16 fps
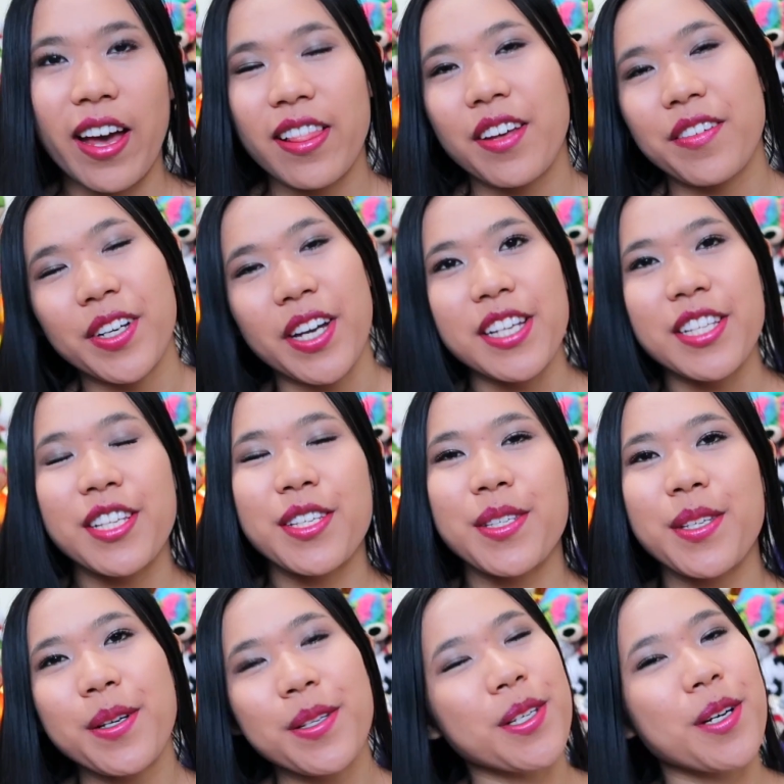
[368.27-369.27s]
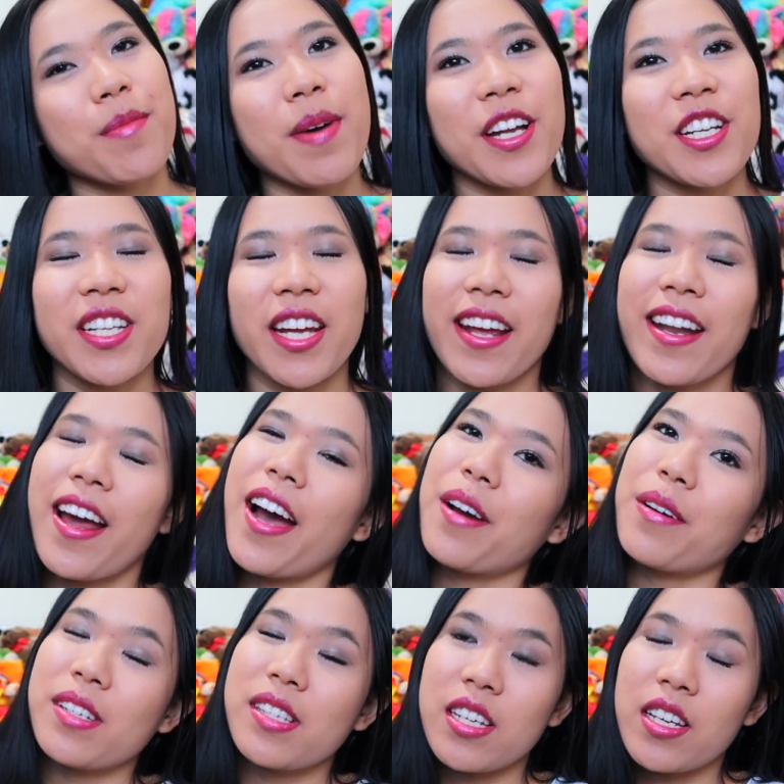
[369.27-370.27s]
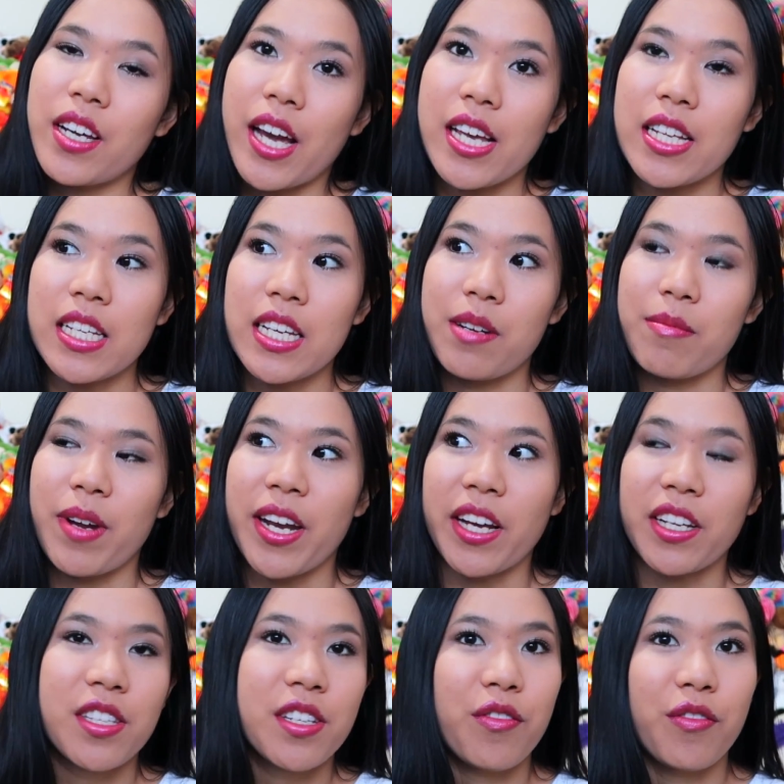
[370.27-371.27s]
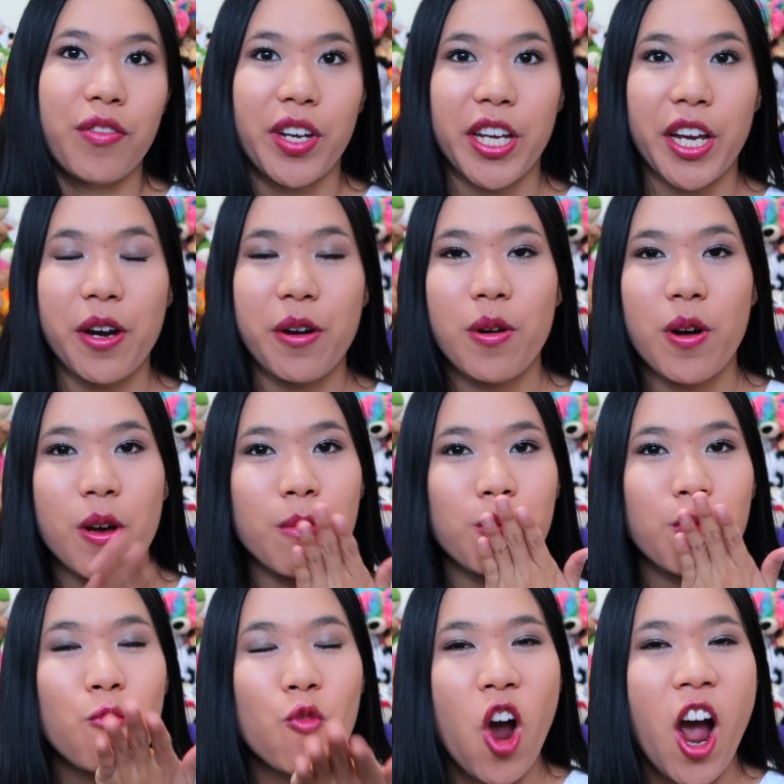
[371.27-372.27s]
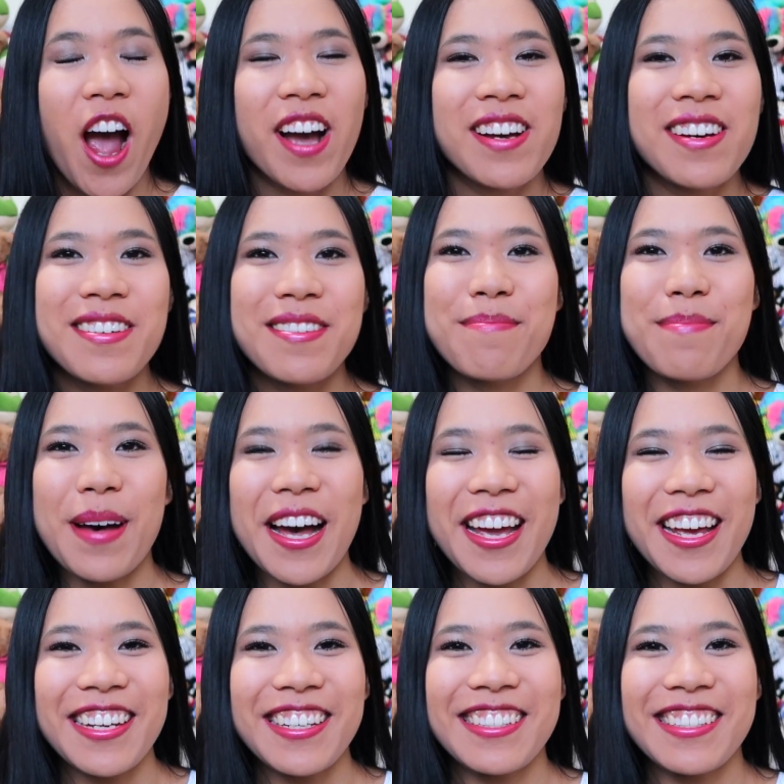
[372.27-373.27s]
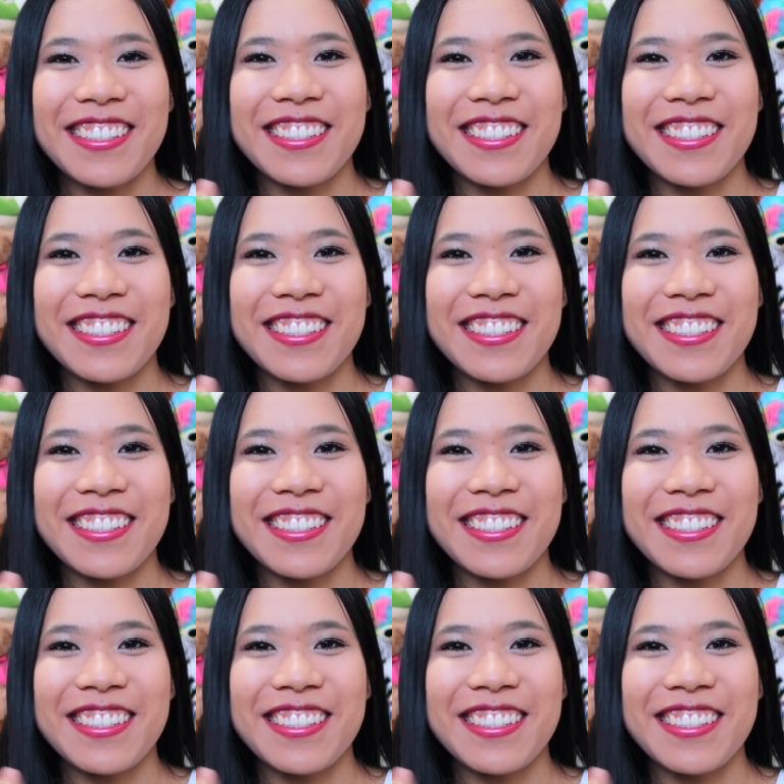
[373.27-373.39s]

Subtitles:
I love you guys so much, and I will see you guys in my next video. Bye!